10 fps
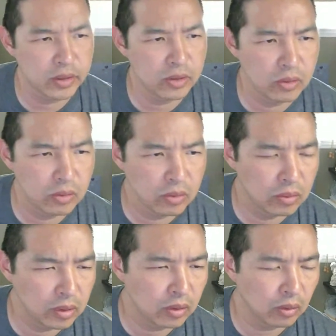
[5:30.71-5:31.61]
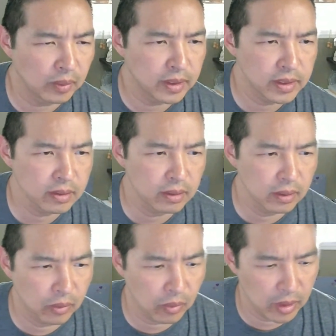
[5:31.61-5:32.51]
do you know? Because
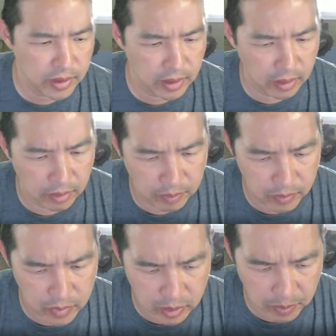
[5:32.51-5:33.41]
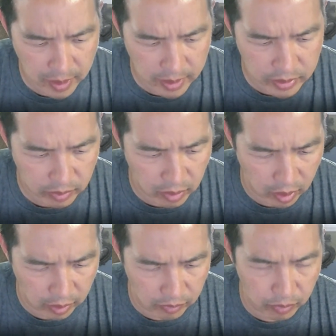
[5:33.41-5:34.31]
La Grotta supplies a
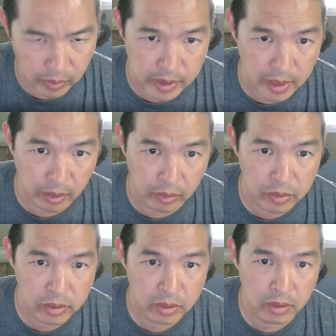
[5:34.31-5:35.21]
lot of retailers,